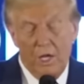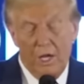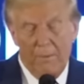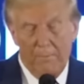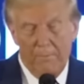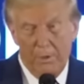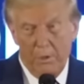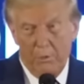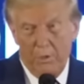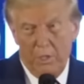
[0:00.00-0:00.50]

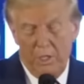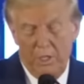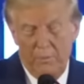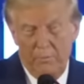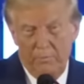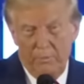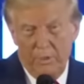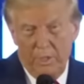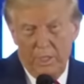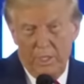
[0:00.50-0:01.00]
And by the way,
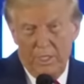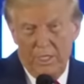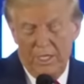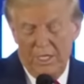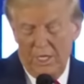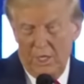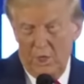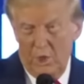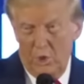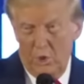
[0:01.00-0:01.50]

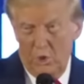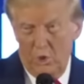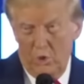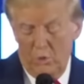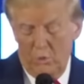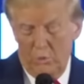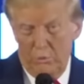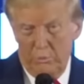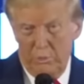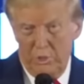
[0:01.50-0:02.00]
getting
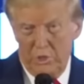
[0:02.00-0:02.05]
along with